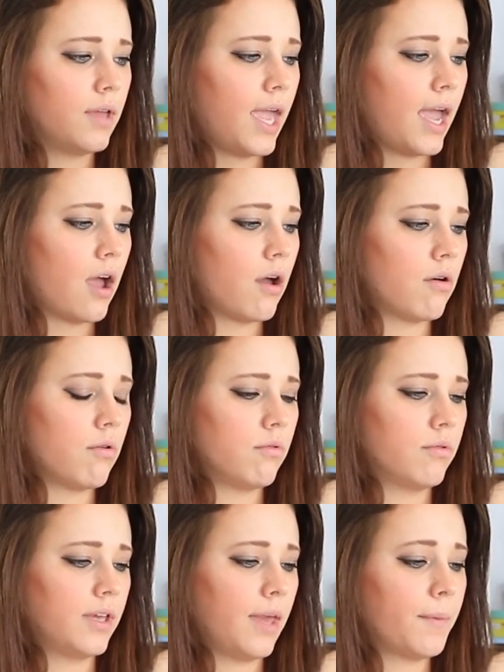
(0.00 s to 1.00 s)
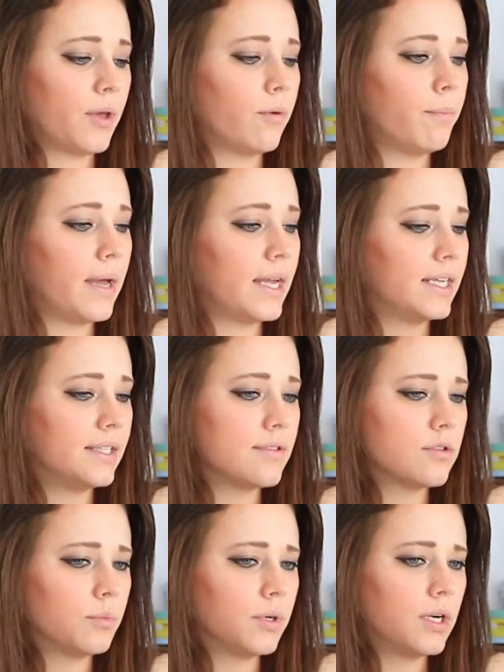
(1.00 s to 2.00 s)
how chemical
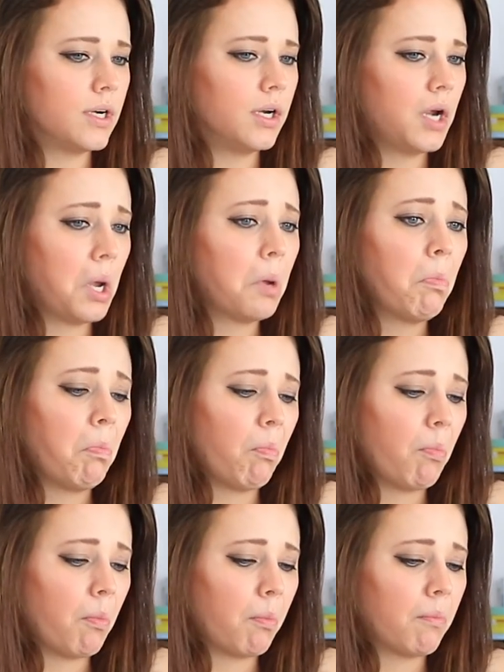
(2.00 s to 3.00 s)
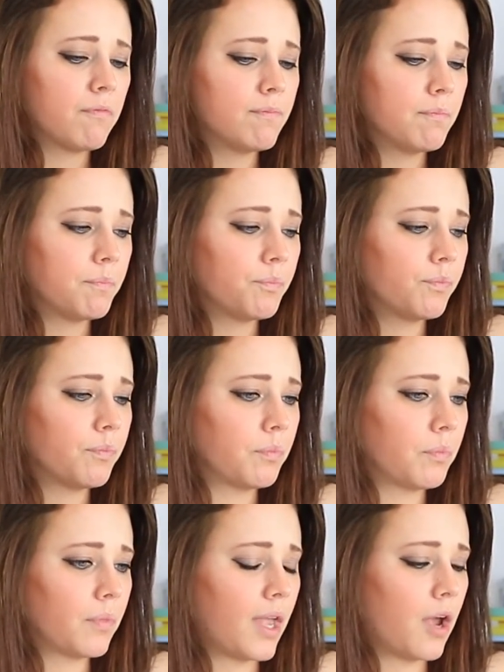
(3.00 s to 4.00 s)
bonds work,
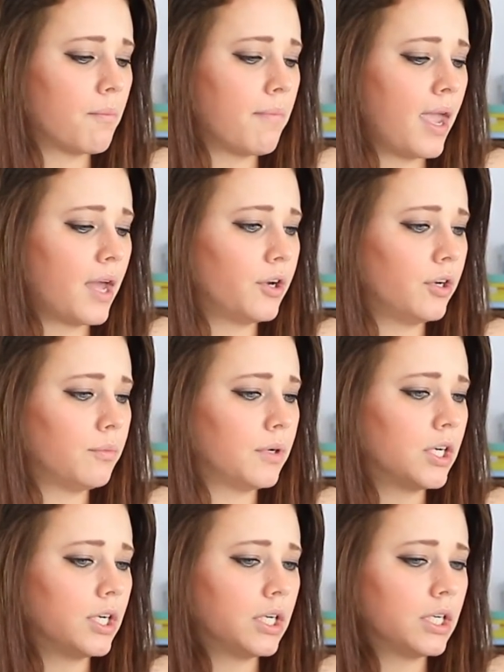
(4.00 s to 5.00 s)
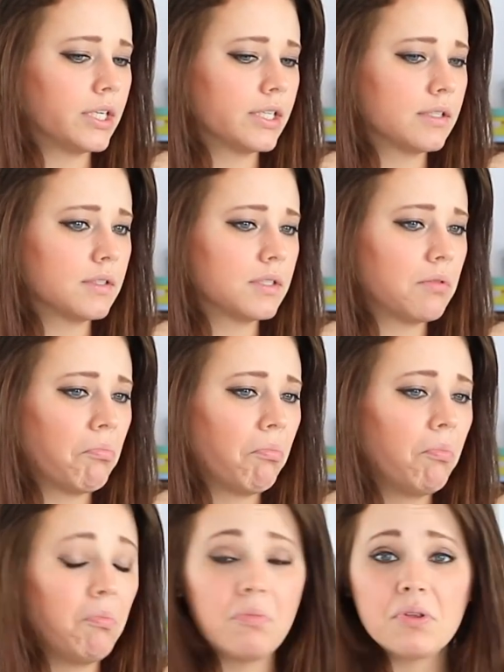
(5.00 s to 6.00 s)
how matter works.
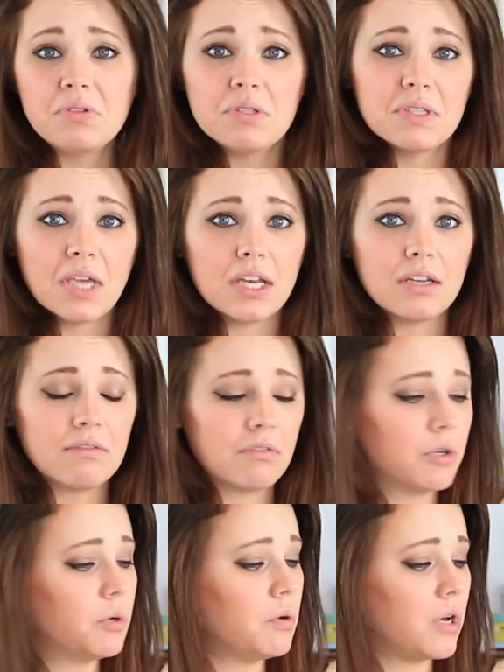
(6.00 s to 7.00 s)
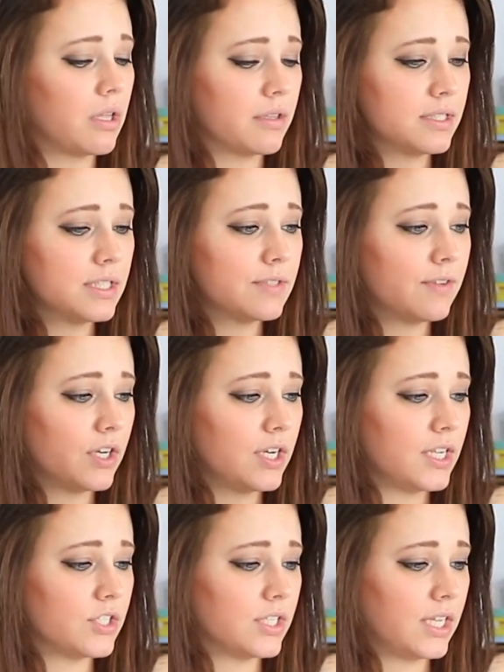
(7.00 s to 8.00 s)
This is kind of cool. This is
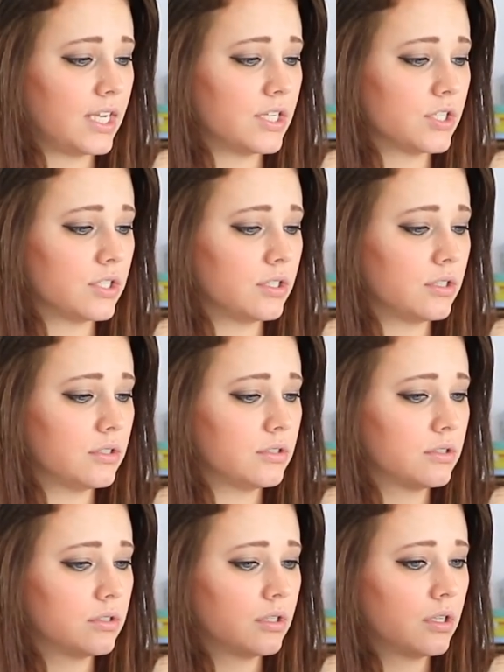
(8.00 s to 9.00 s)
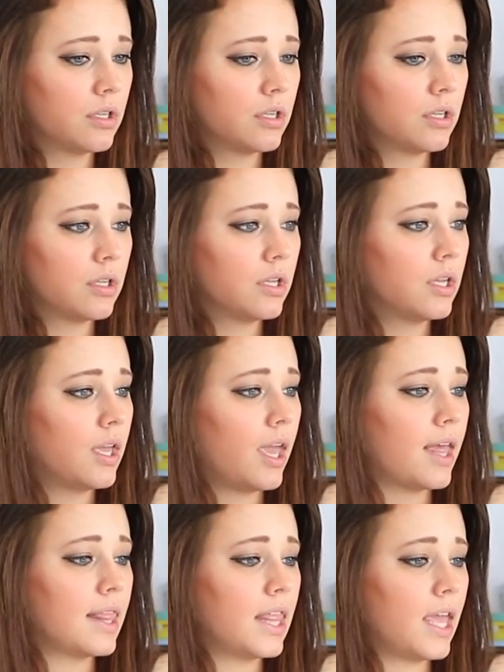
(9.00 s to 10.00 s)
very educational.
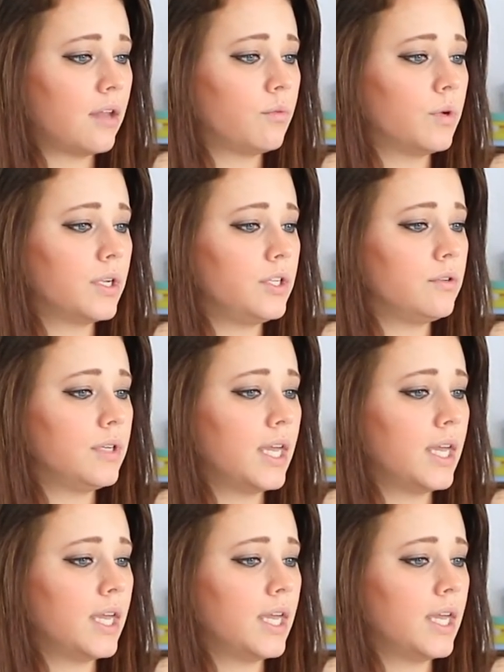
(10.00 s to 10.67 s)
And then when you